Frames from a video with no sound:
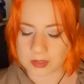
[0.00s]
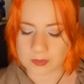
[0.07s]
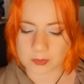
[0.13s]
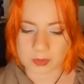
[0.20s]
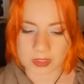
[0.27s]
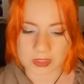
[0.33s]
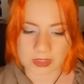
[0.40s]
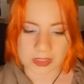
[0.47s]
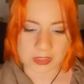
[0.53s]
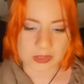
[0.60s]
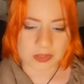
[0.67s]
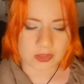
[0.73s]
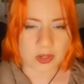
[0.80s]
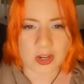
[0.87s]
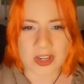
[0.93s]
very like
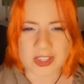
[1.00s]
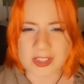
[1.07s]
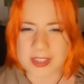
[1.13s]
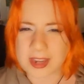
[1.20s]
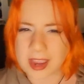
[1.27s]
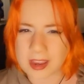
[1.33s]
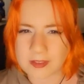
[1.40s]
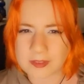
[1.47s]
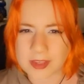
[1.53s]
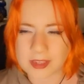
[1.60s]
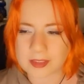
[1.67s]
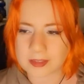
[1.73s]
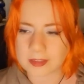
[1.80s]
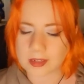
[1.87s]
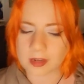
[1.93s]
dark and heavy
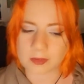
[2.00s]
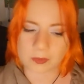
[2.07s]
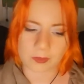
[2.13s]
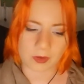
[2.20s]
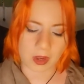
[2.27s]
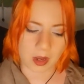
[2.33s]
stuff.